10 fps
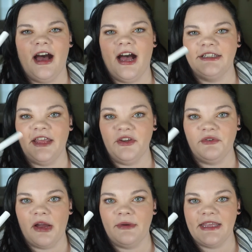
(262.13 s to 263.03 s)
Nothing
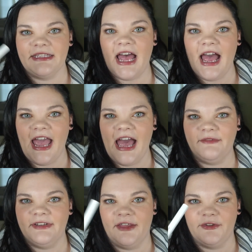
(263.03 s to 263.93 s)
wrong with this. I have
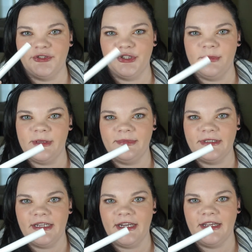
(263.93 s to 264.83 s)
another tube
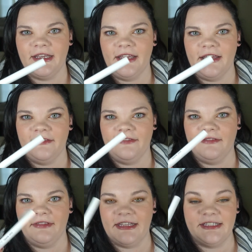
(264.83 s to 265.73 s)
lipstick
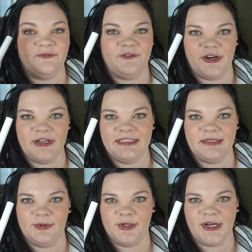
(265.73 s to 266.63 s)
that's a very
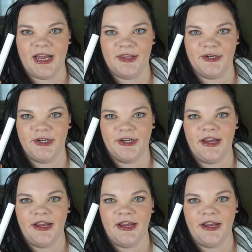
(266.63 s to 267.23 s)
similar color.